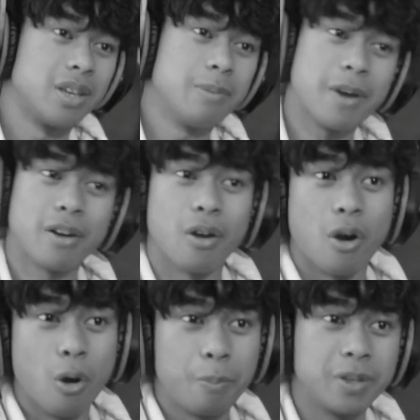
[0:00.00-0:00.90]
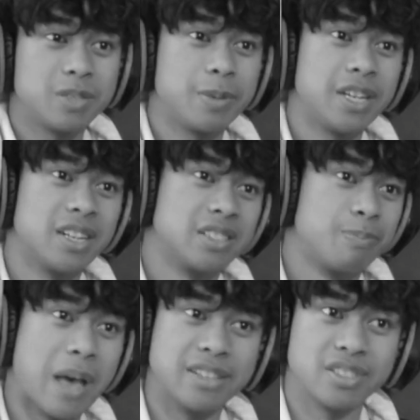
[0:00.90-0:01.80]
He better hope his penis
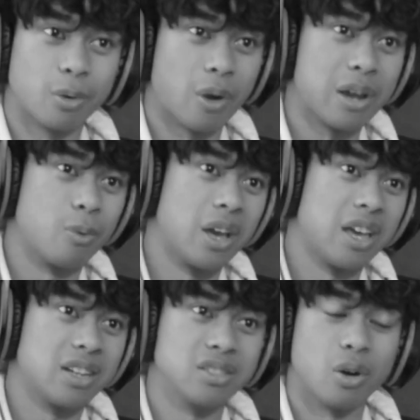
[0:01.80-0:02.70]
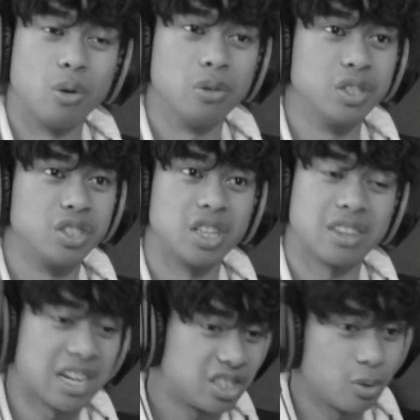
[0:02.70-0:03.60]
bends the right way, because holy shit,
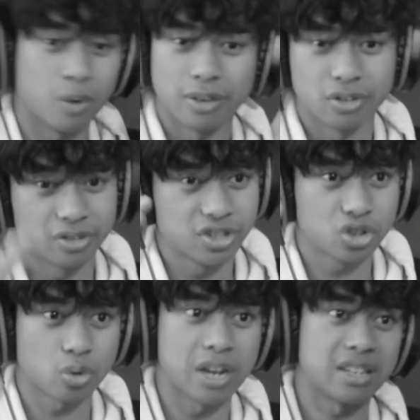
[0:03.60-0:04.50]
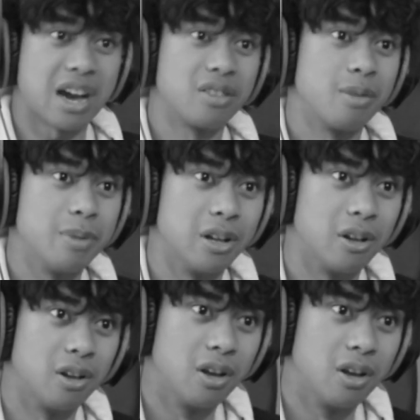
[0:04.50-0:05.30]
that shit went straight down the middle.